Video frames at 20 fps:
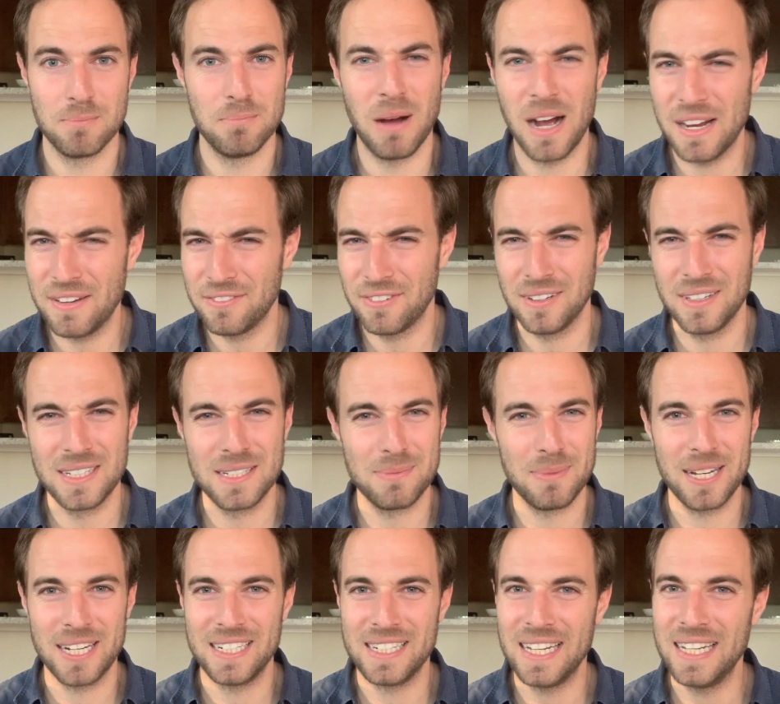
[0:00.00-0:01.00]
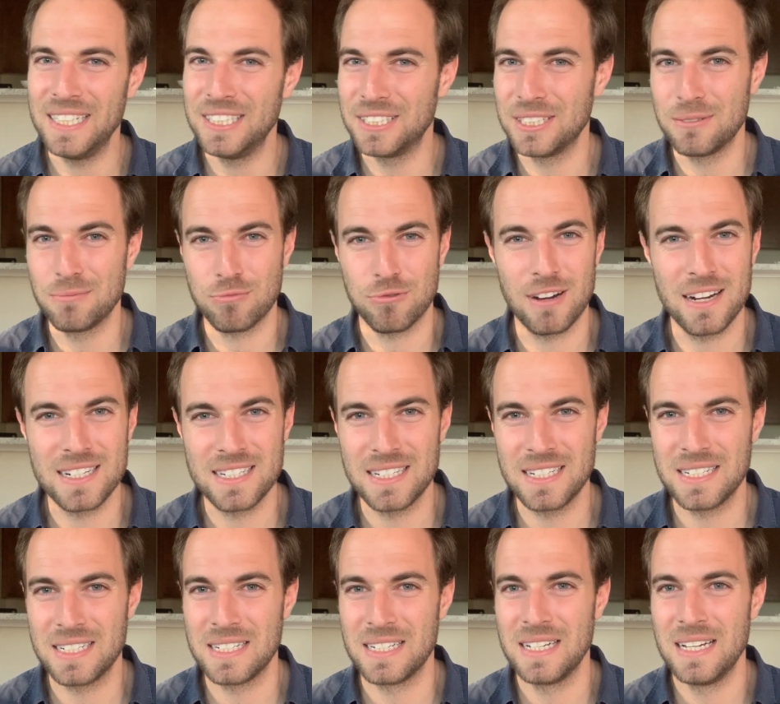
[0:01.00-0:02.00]
Mindfulness, meditation,
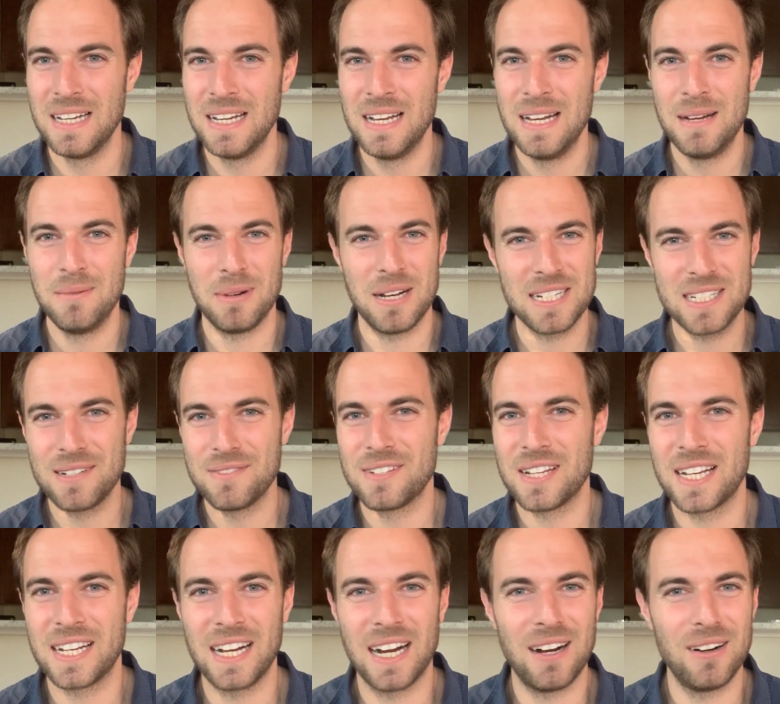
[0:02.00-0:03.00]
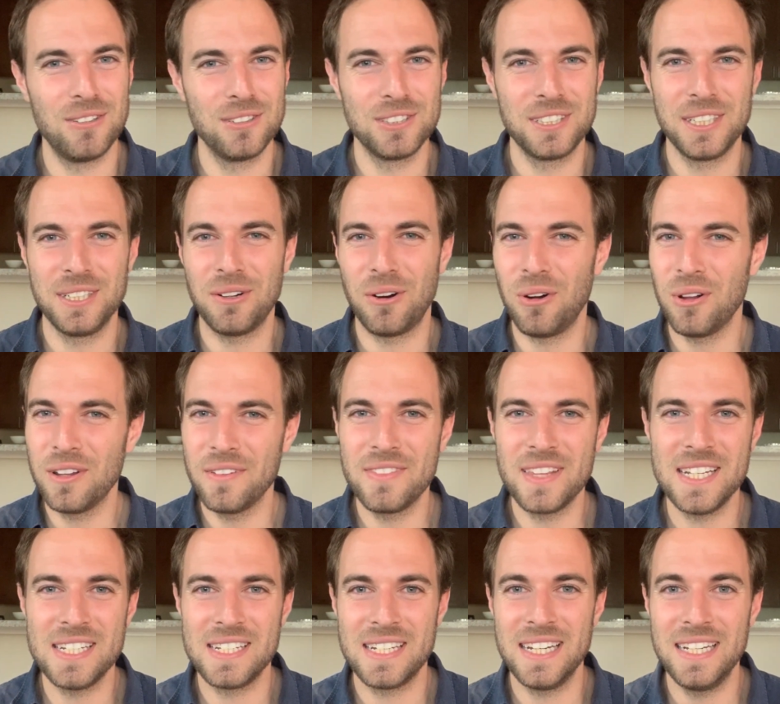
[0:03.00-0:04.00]
presence, positive psychology, all of
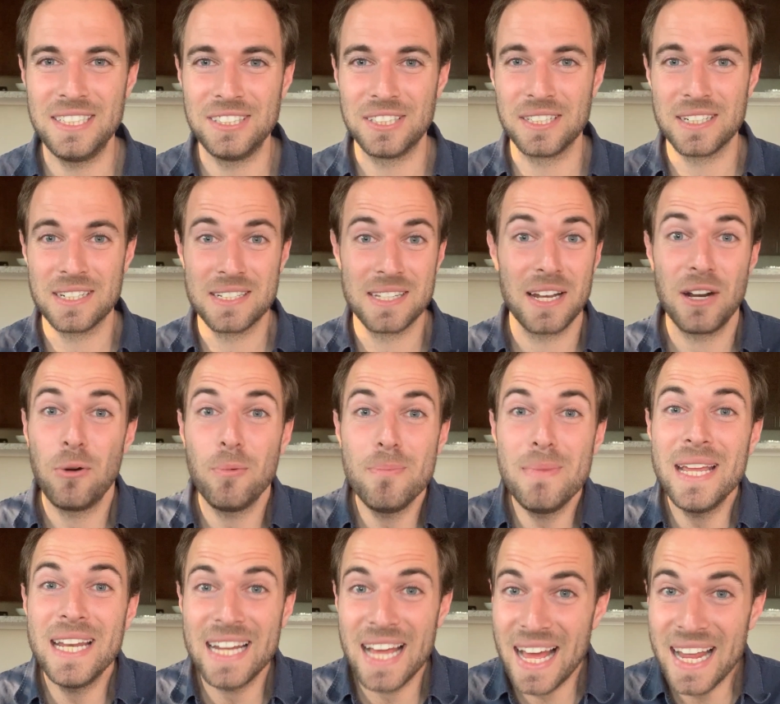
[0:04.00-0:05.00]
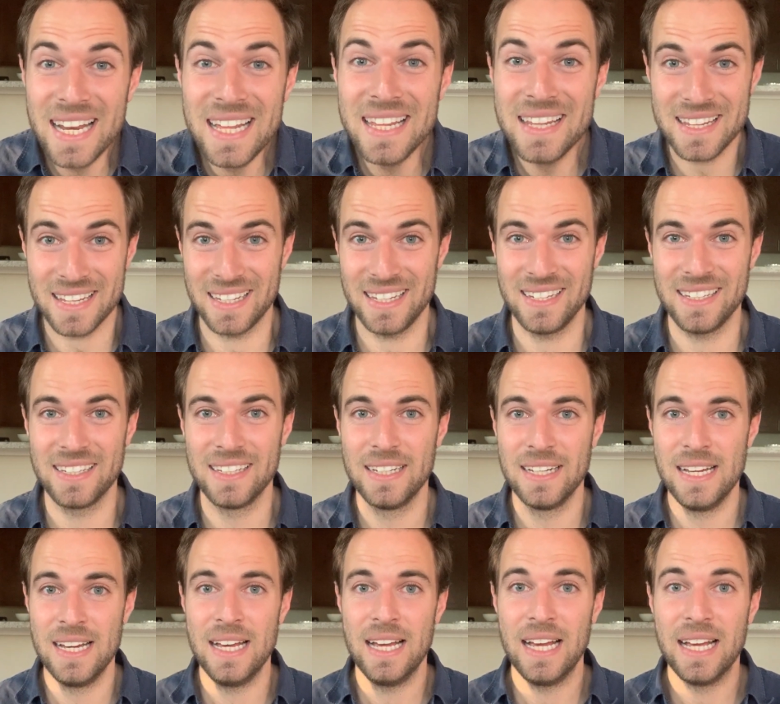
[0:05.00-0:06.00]
these teachings, they don't mean anything
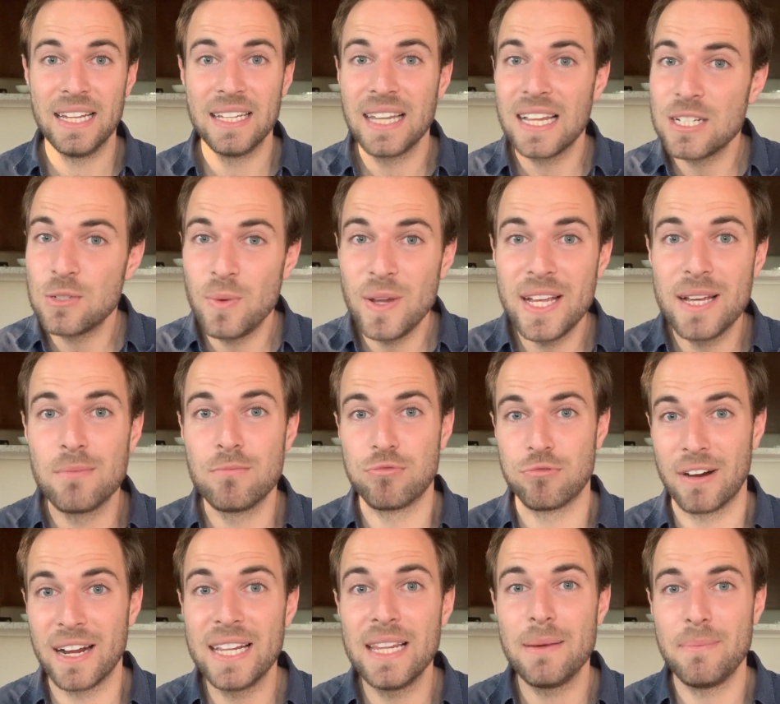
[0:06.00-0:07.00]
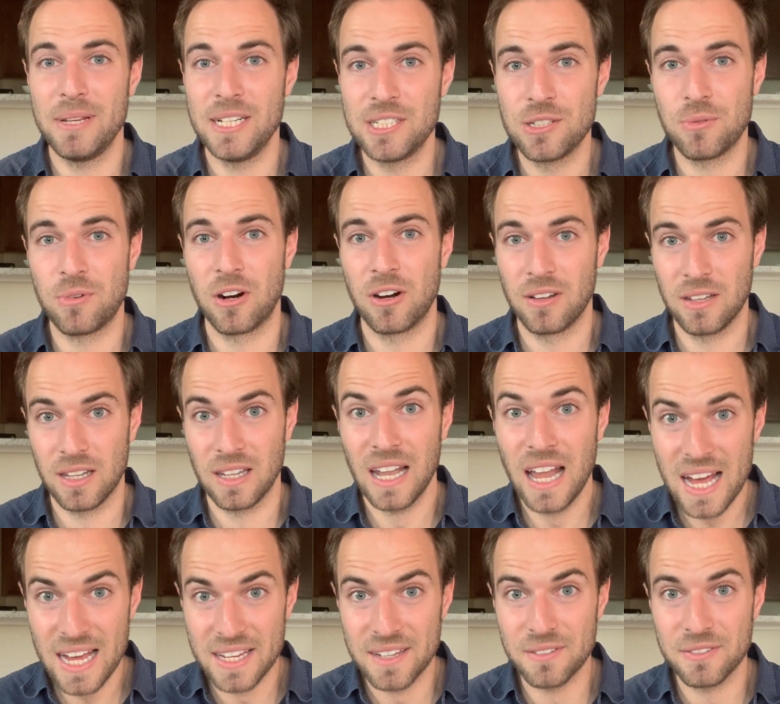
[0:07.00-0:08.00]
unless we can bring them into our
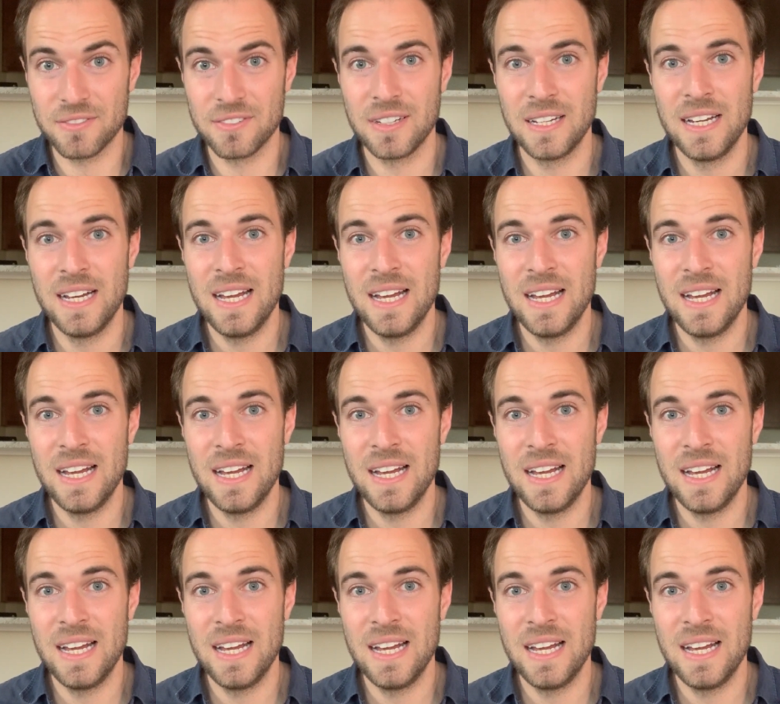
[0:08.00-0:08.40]
life.